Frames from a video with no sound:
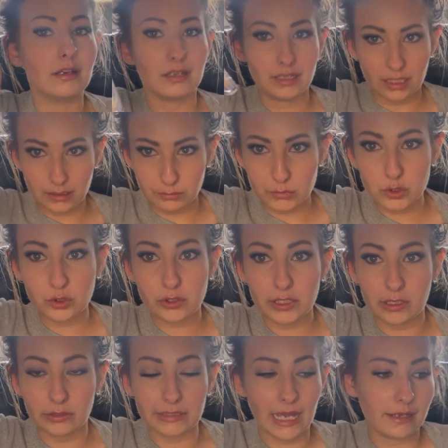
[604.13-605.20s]
Get them to agree
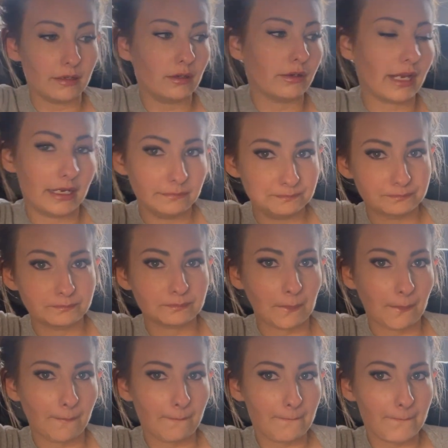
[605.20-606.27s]
on that, okay?
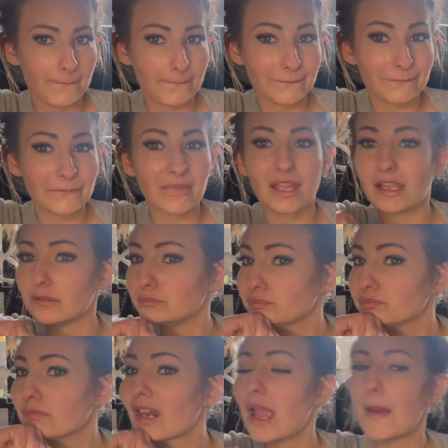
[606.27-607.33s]
Okay.
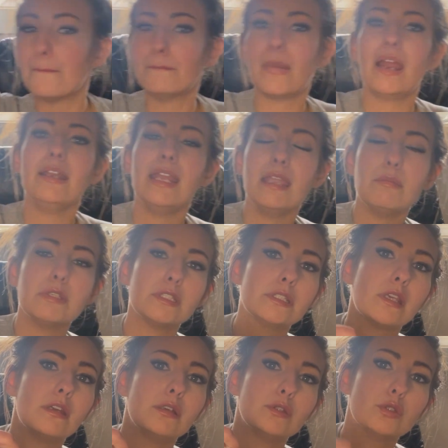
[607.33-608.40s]
My name is
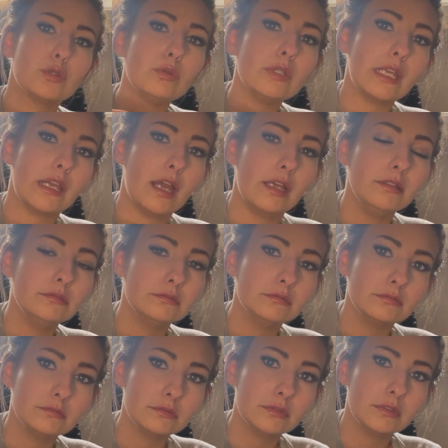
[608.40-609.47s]
Julia,
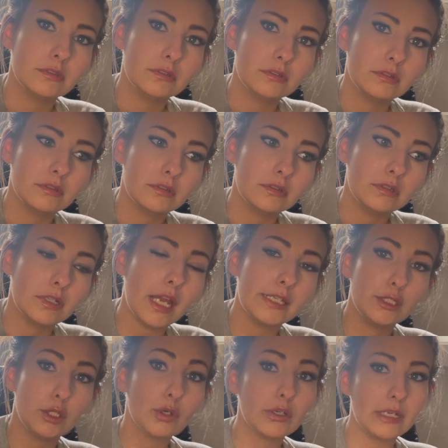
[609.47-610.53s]

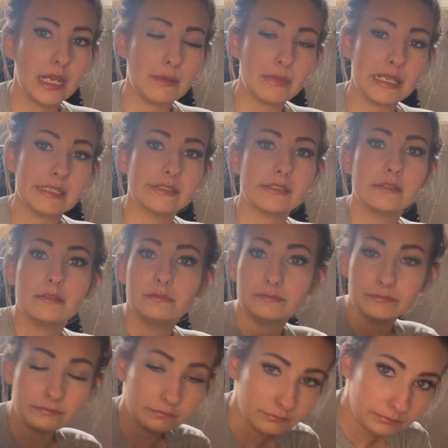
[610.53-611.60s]
and your name is
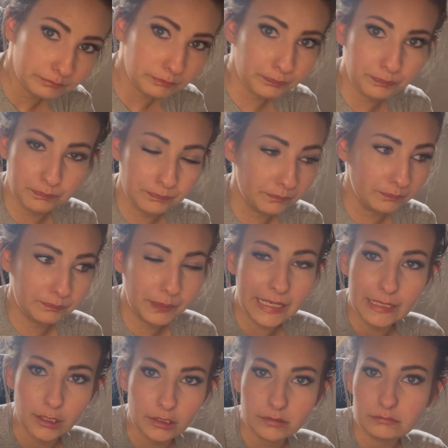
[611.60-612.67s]

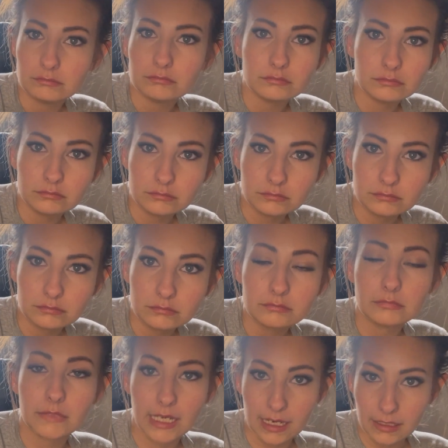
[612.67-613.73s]
Peter.
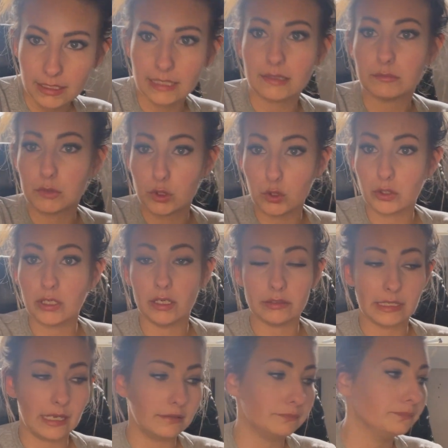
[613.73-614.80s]
Okay, get them to agree on
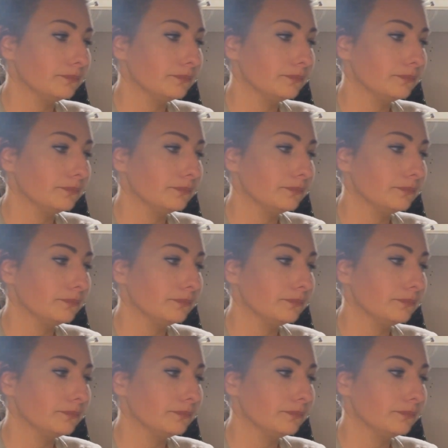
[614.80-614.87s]
that.